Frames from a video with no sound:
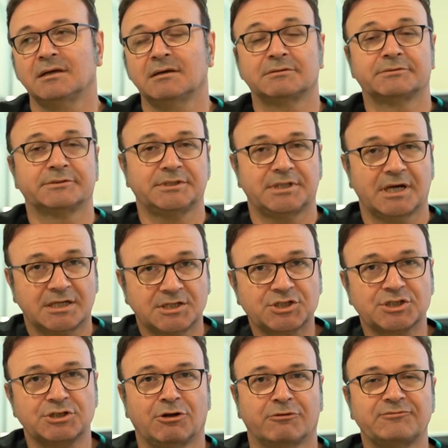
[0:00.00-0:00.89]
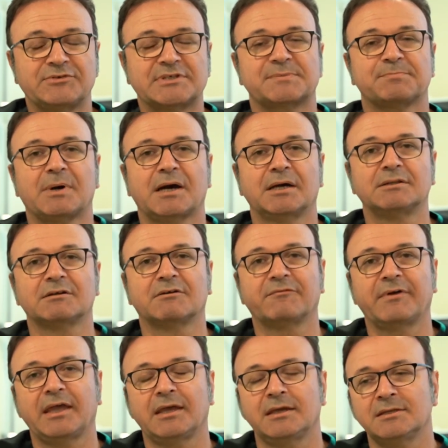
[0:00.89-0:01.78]
reduction of spider
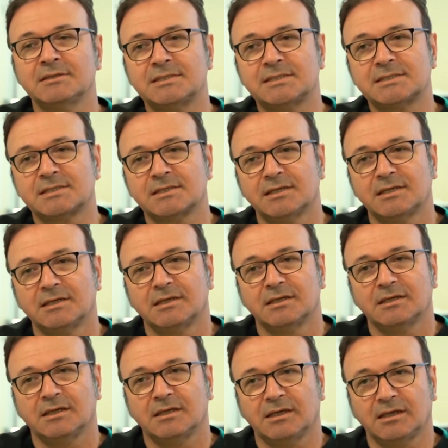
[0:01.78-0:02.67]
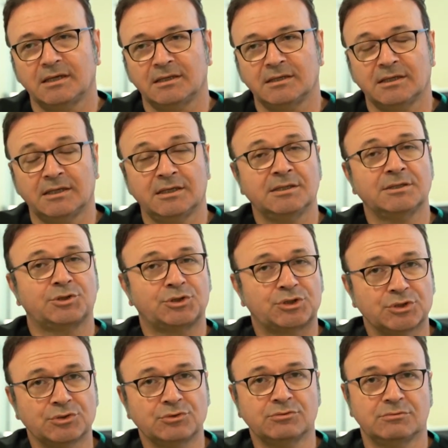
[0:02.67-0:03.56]
veins in
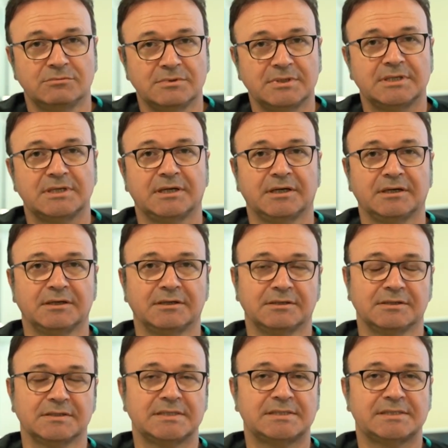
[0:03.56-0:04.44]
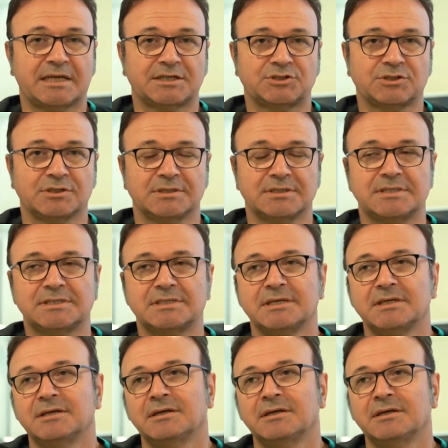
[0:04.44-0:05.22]
2 sessions.